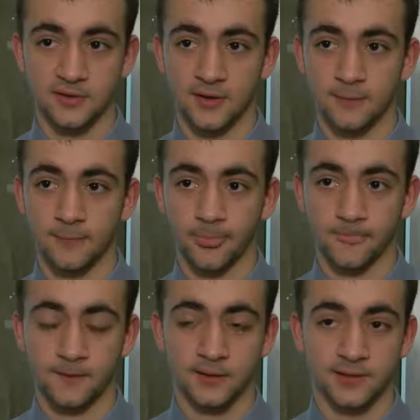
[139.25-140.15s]

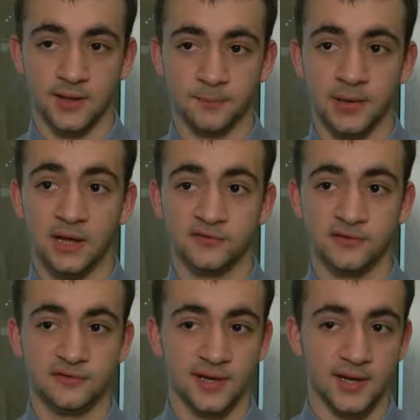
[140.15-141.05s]
the
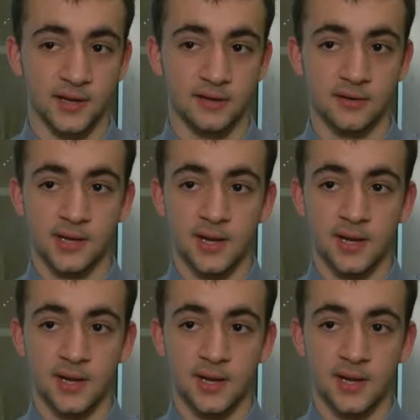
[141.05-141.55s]
policies at hand.